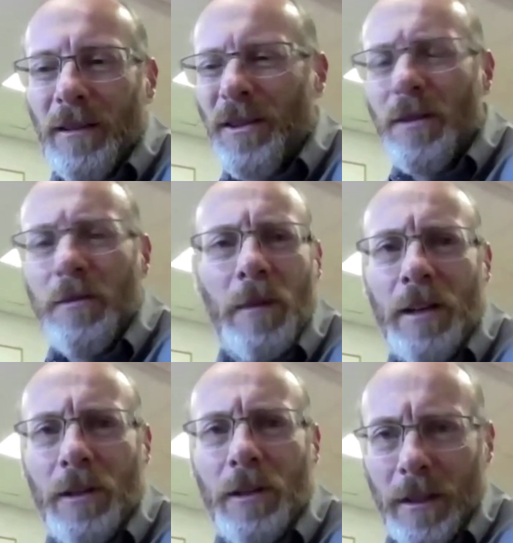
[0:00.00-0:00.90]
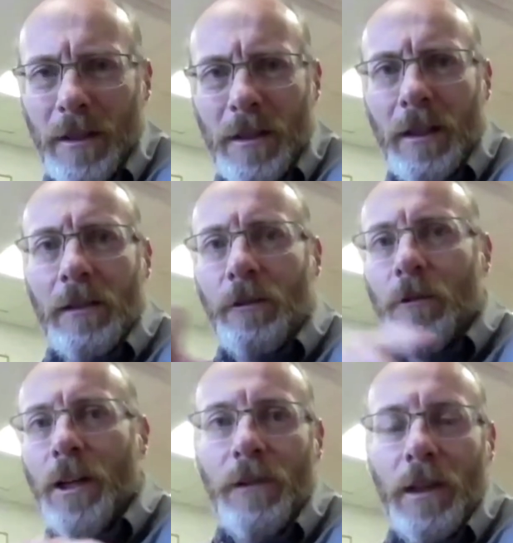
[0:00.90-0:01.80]
You know, it's just measuring a signal
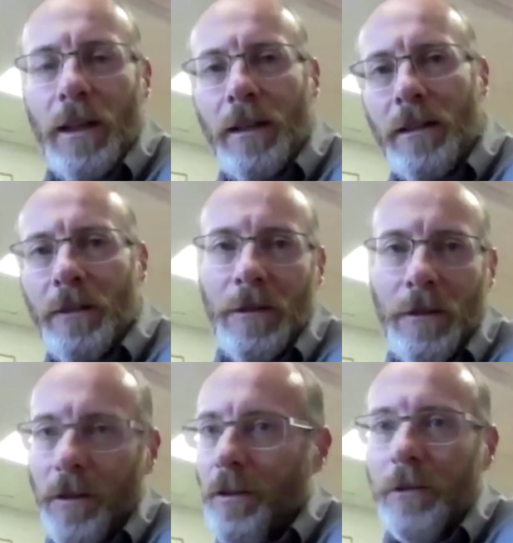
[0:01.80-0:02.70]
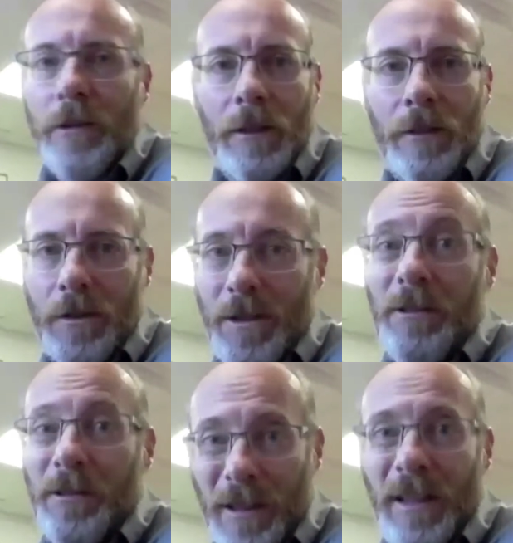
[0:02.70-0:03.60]
wavelength. So as your glucose is
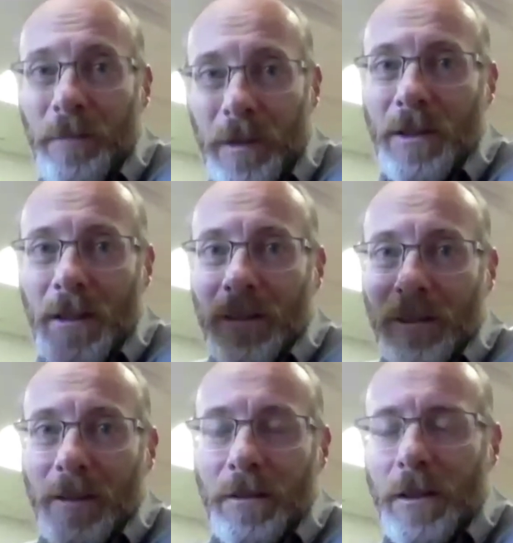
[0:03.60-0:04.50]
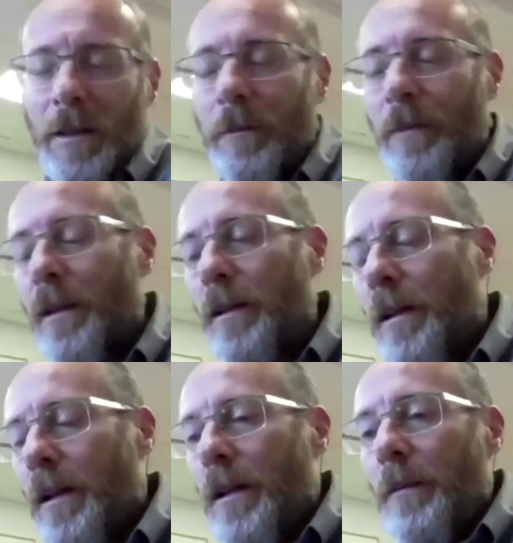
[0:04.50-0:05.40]
going up, the signal goes up
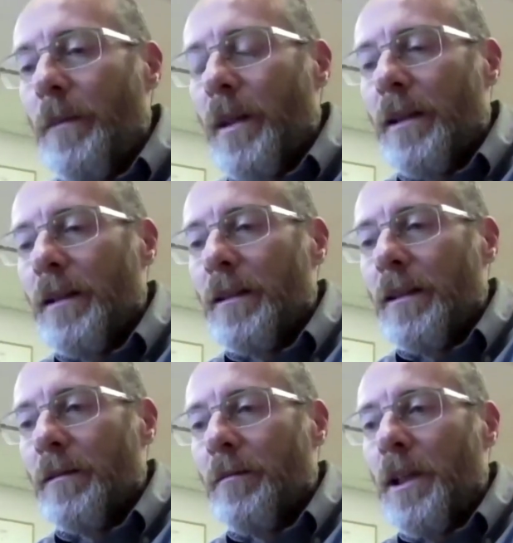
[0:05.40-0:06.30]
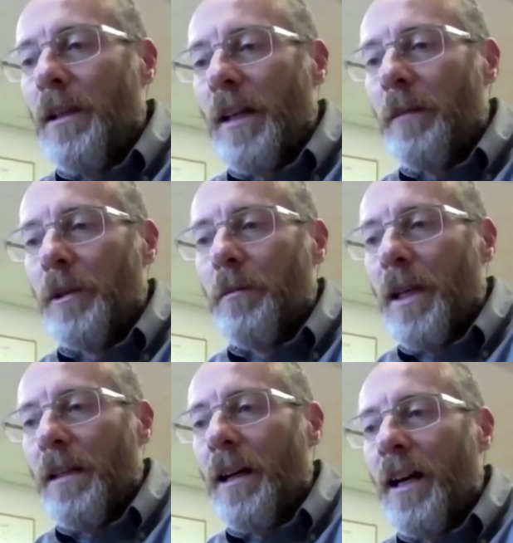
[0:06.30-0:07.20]
and you know, being able to
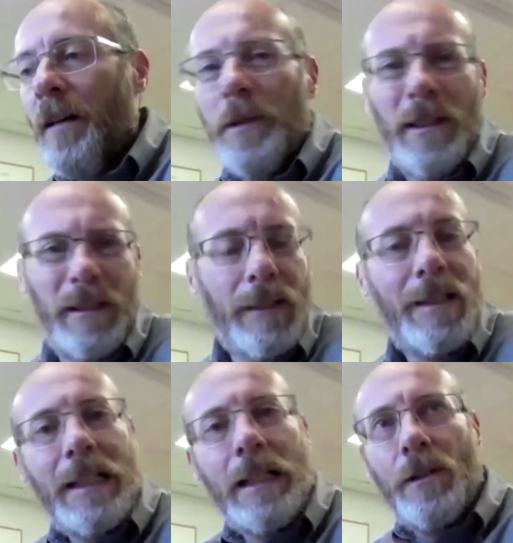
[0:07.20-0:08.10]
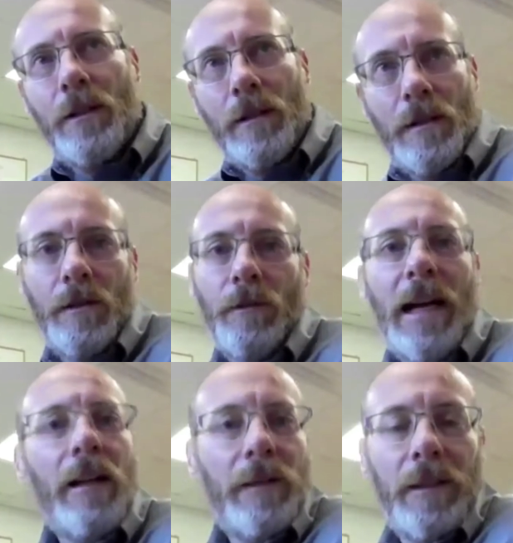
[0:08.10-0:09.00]
make competent decisions
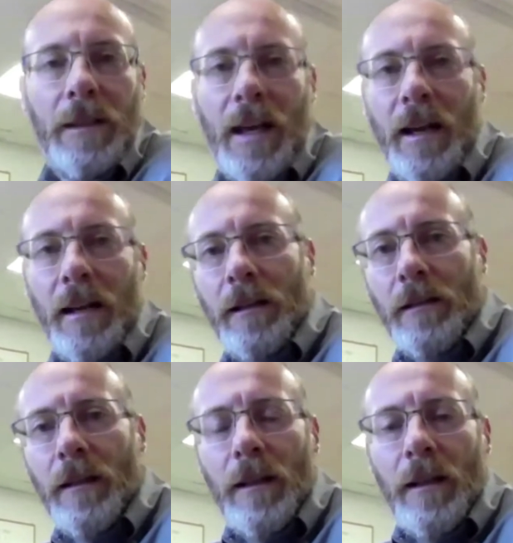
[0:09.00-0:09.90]
throughout the day,